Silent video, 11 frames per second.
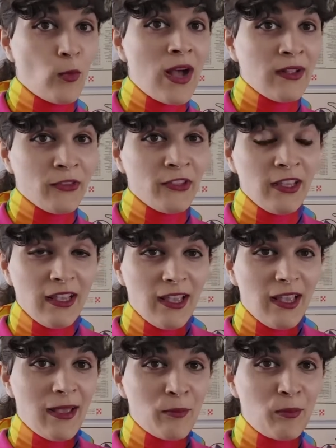Wild.
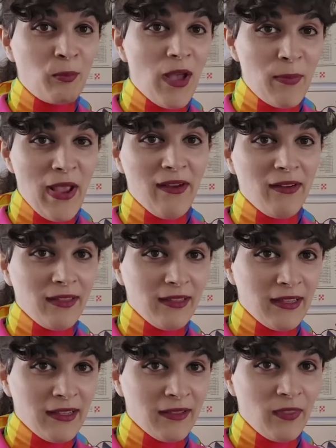
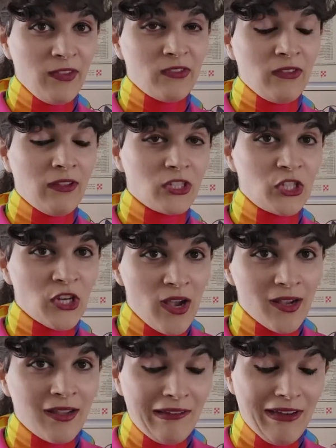Apparently, this
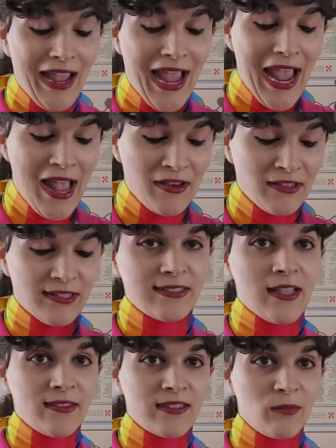shocked and
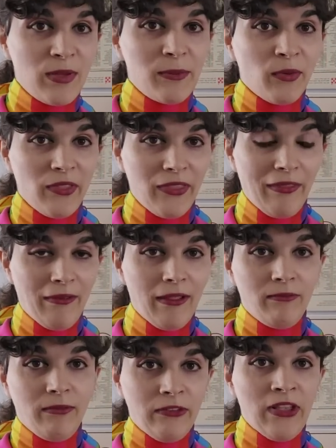disgusted people and
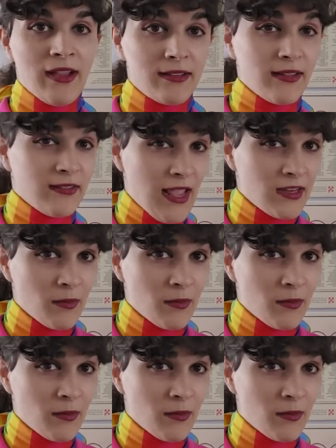scientists,